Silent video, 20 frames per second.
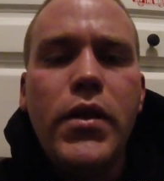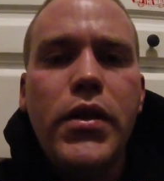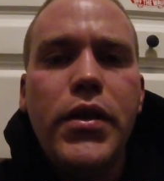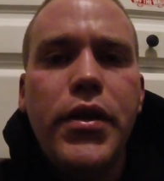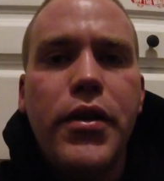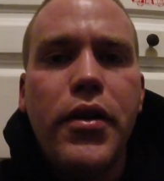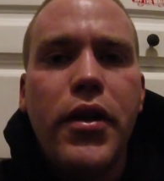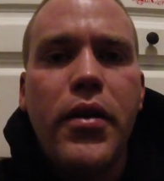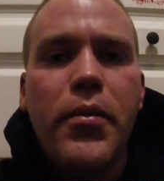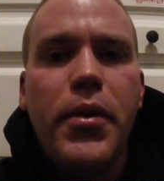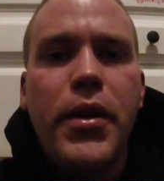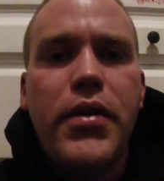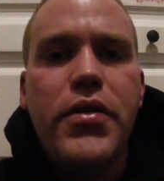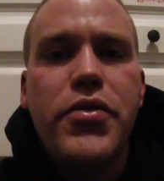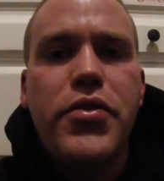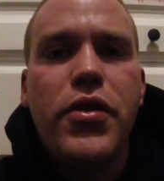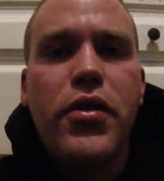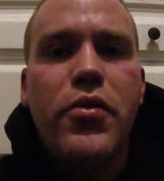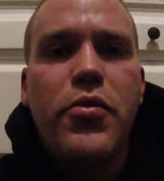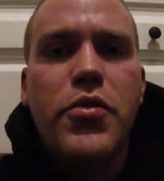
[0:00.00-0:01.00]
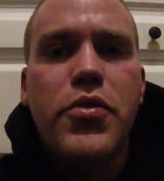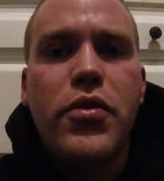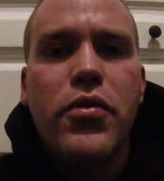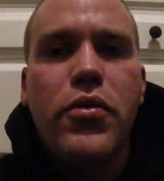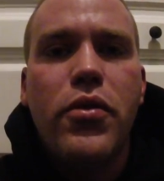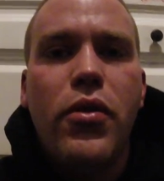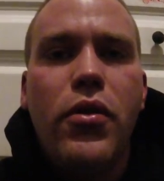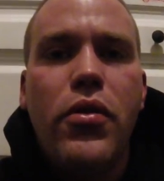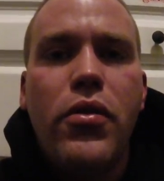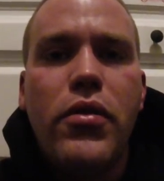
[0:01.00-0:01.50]
You know what I mean? So it was a
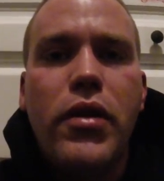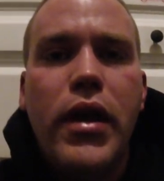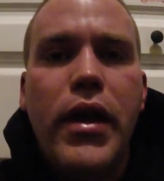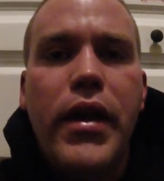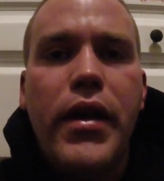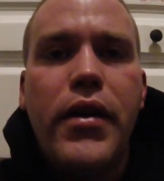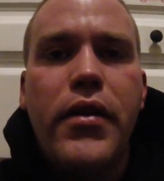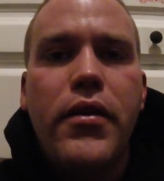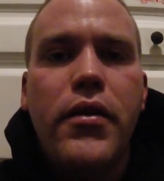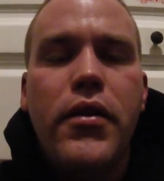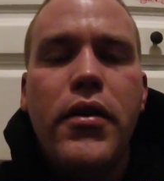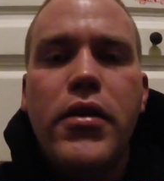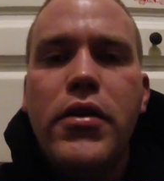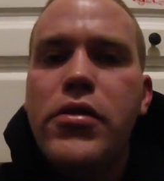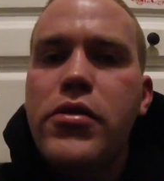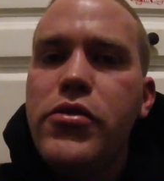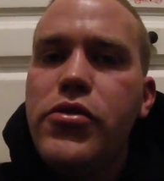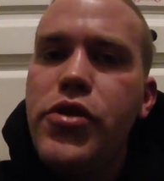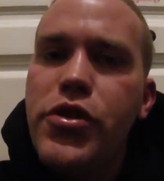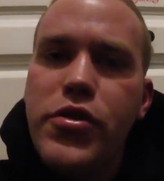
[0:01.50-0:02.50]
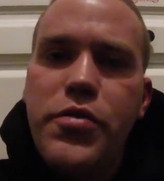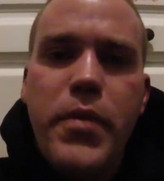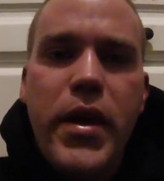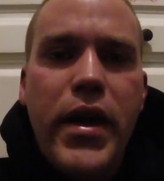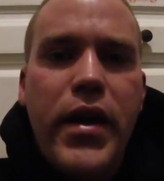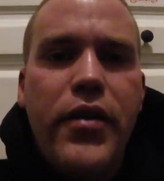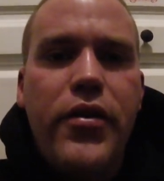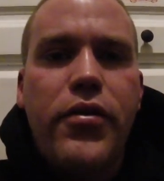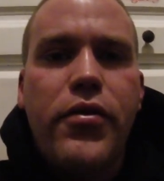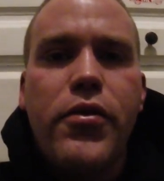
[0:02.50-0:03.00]
long, like, just
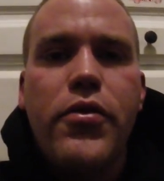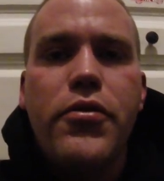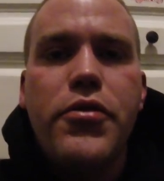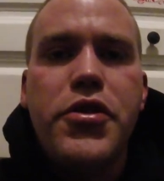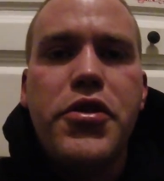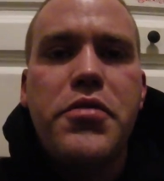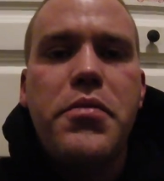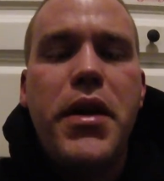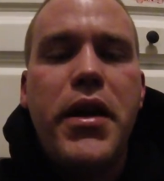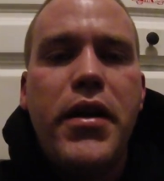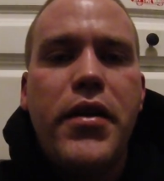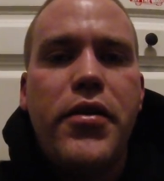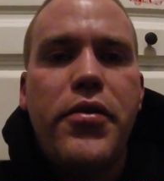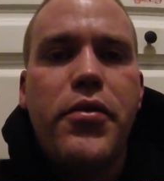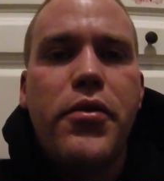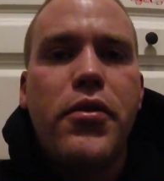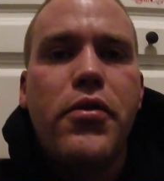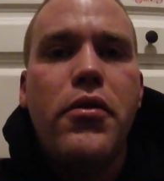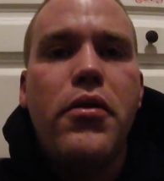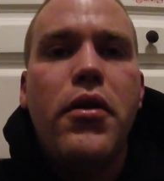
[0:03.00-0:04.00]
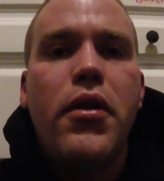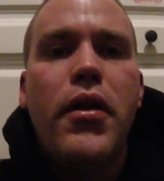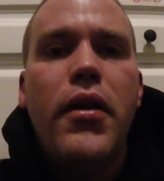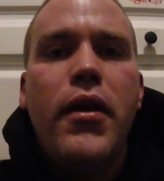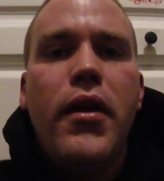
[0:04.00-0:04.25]
make it through, just make it through.